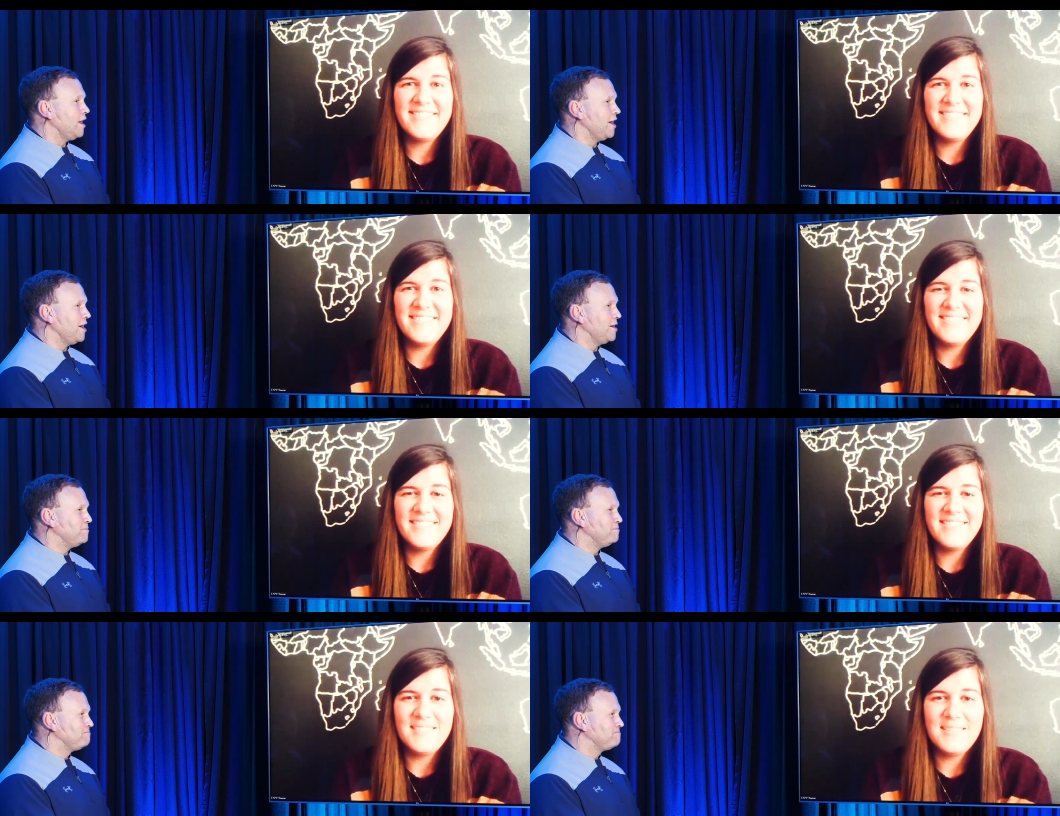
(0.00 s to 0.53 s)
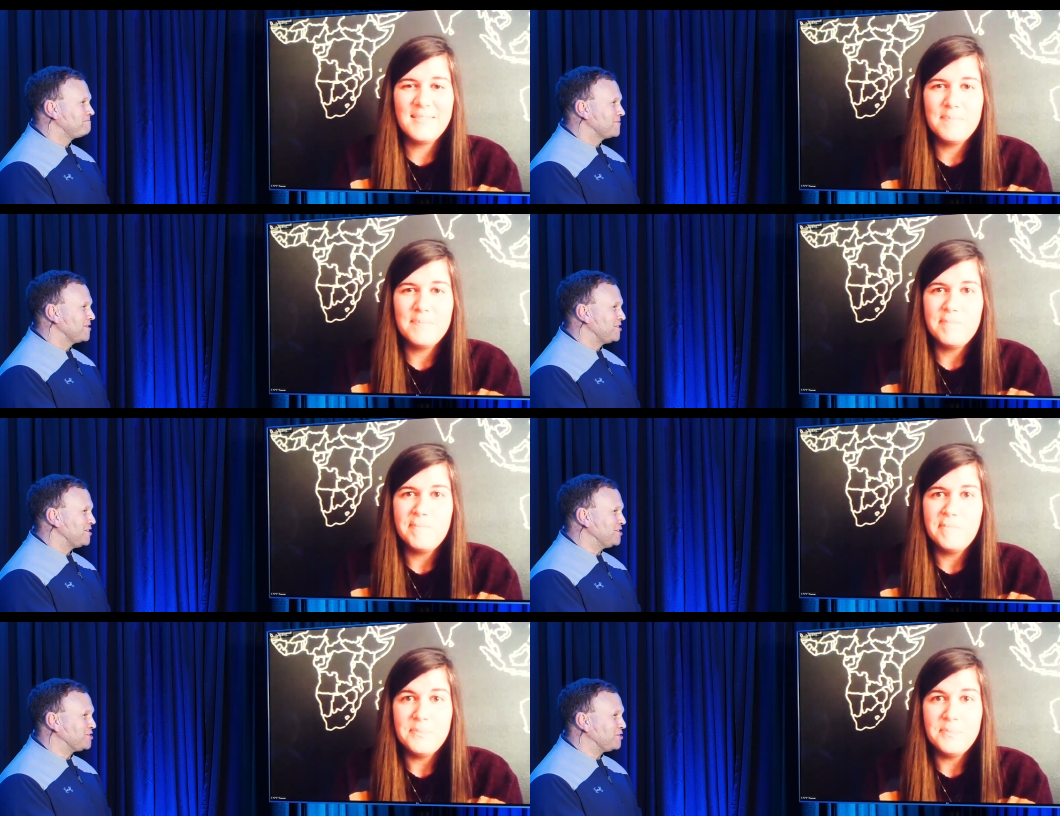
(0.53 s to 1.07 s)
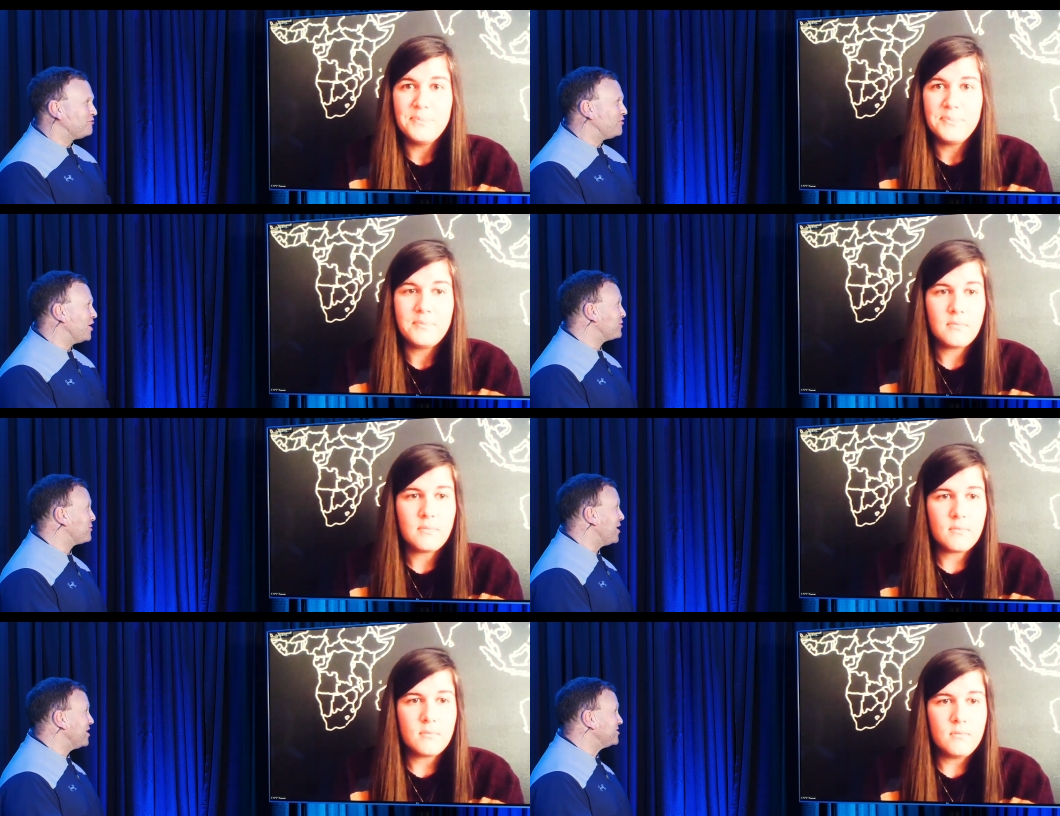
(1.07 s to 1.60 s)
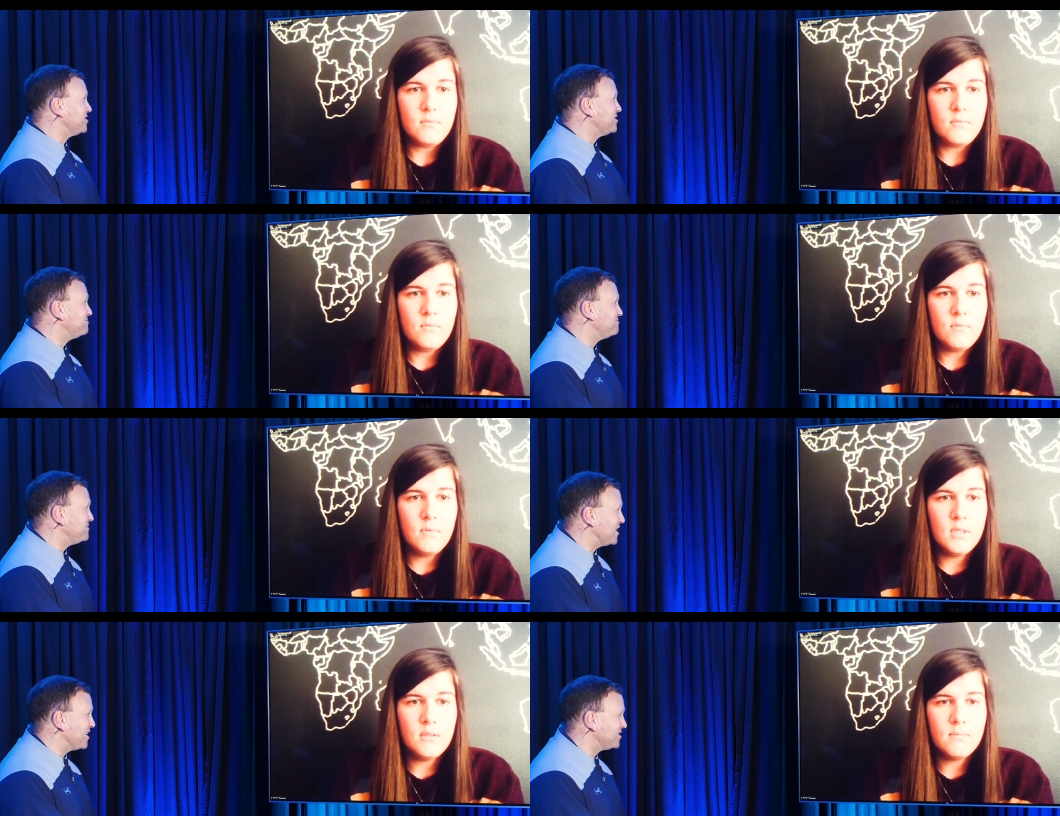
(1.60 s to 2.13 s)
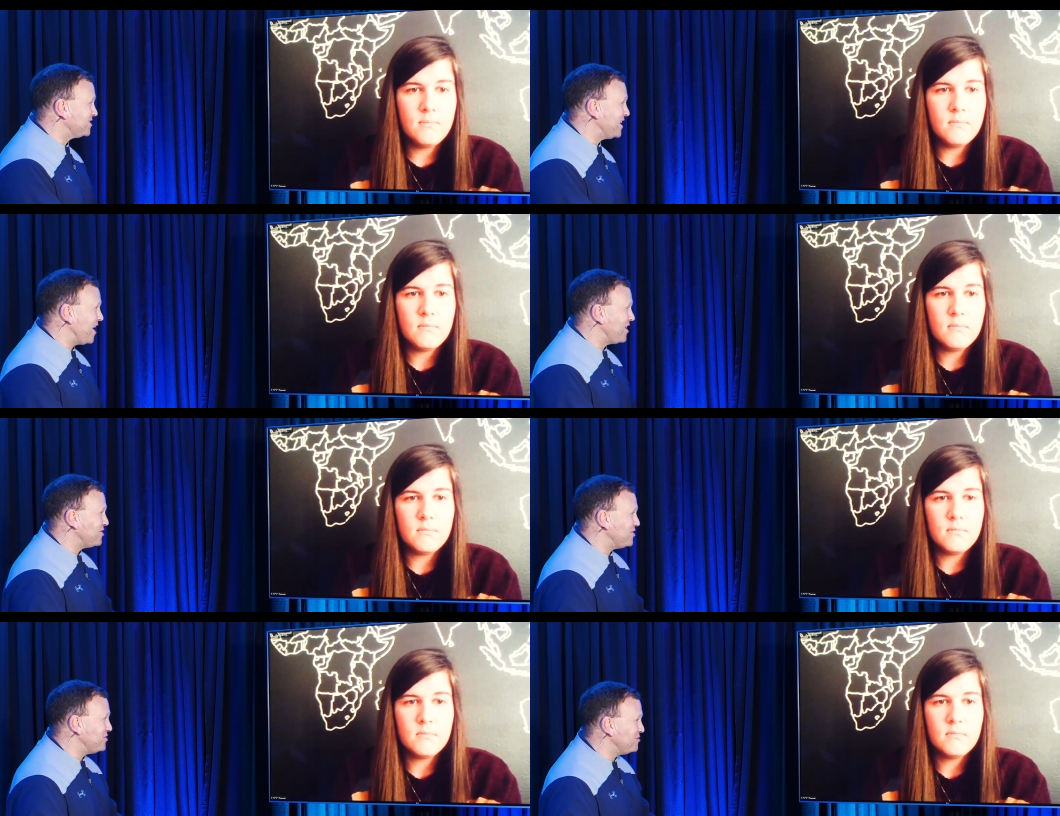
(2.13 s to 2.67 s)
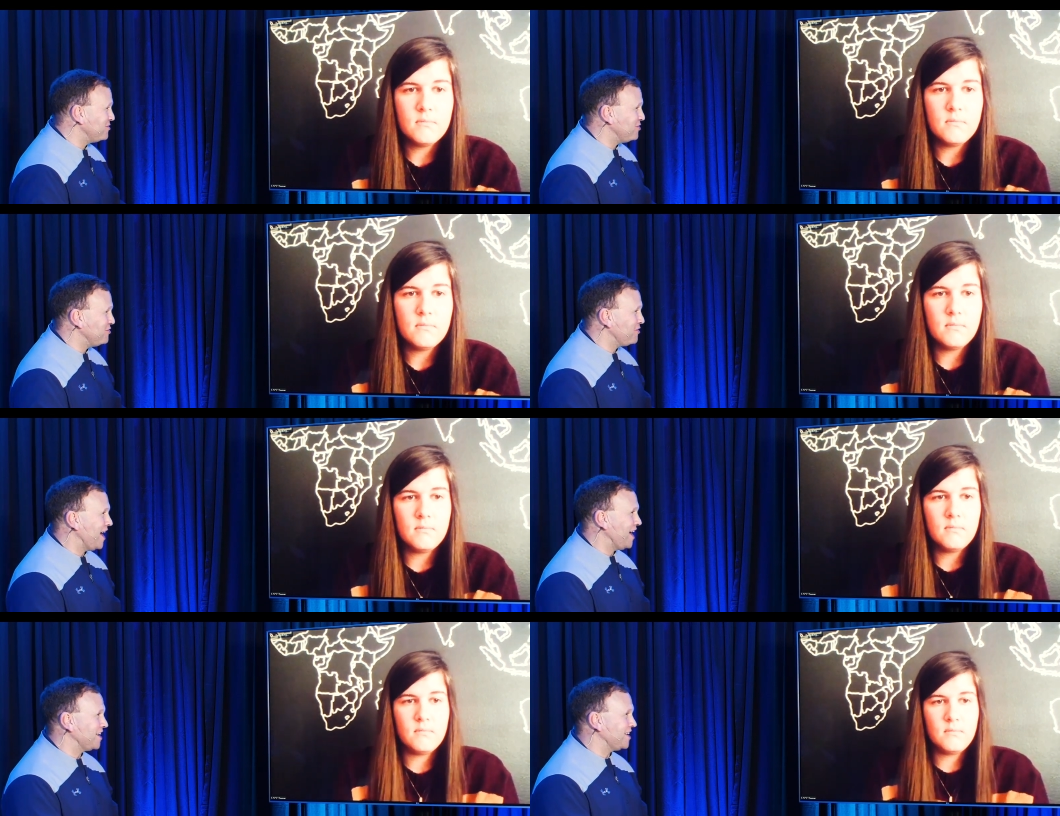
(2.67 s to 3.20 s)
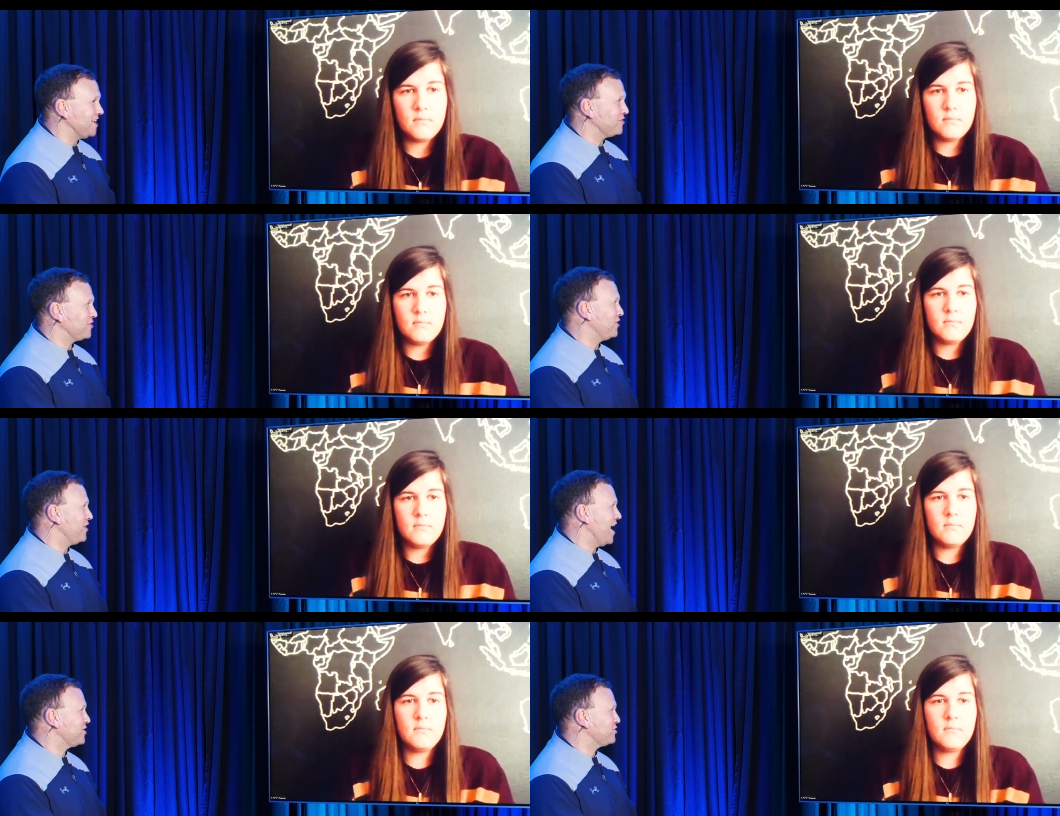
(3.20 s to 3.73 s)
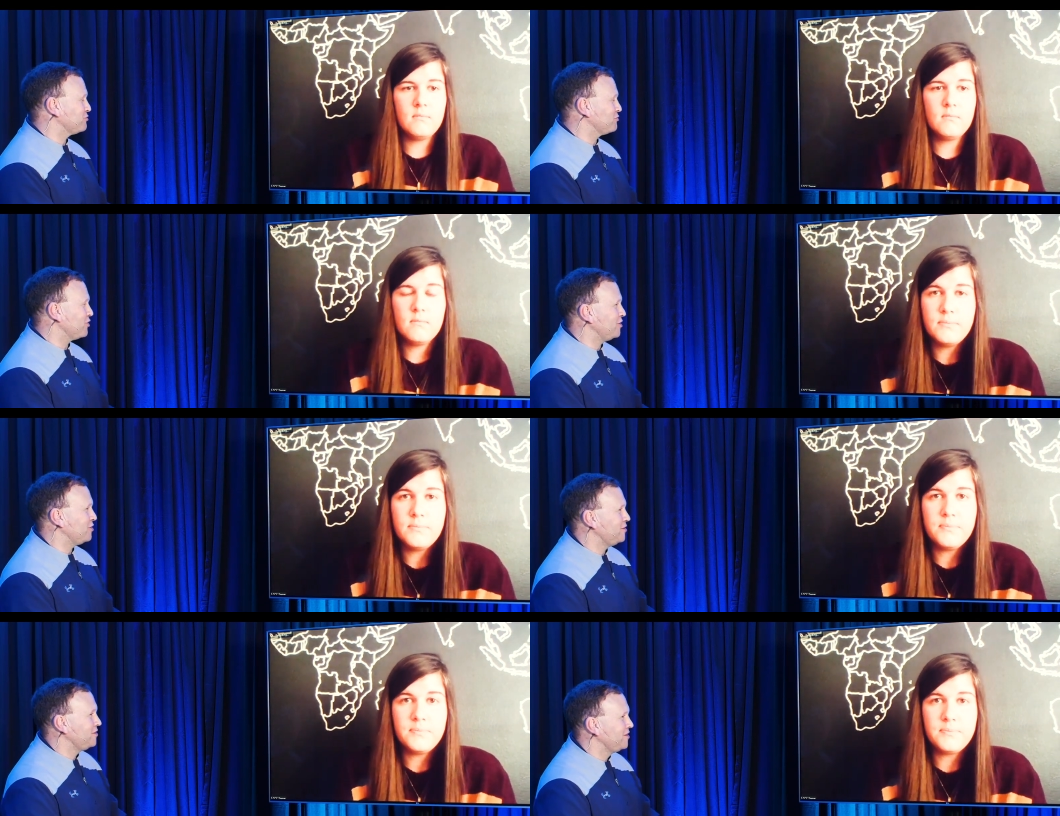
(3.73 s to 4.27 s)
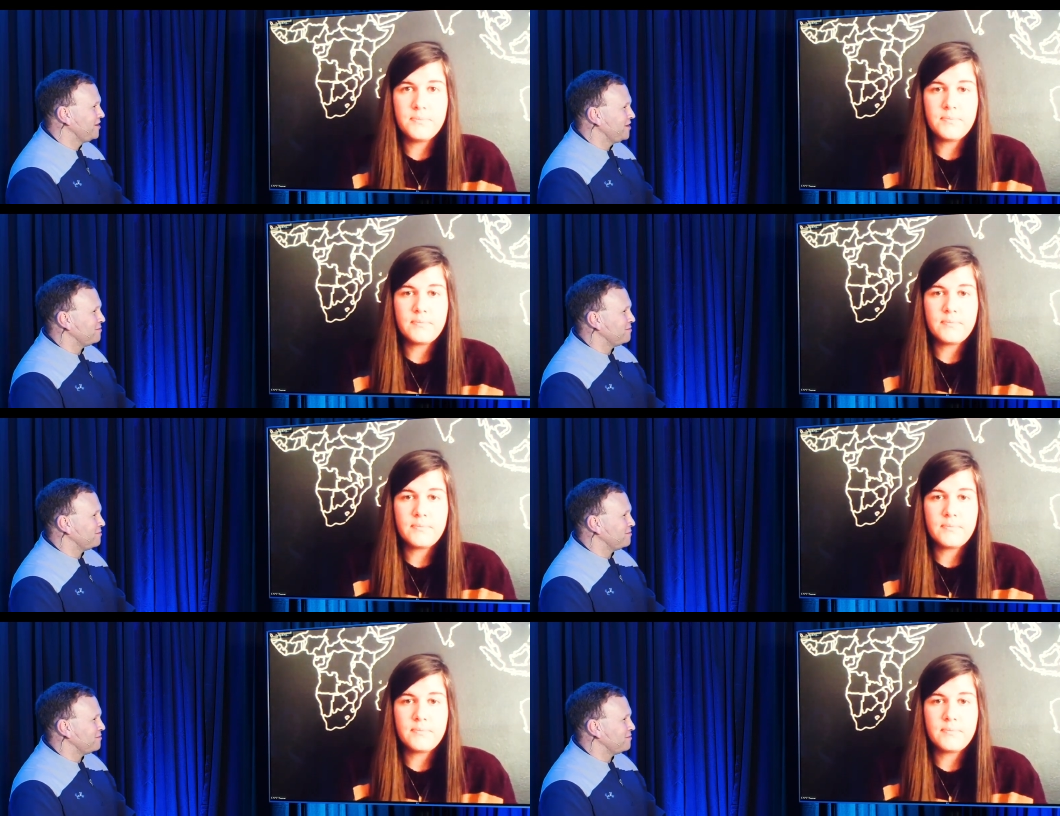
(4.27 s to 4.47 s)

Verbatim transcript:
Speaker 1: Um, this is a fun question because now you you kind of get the last word,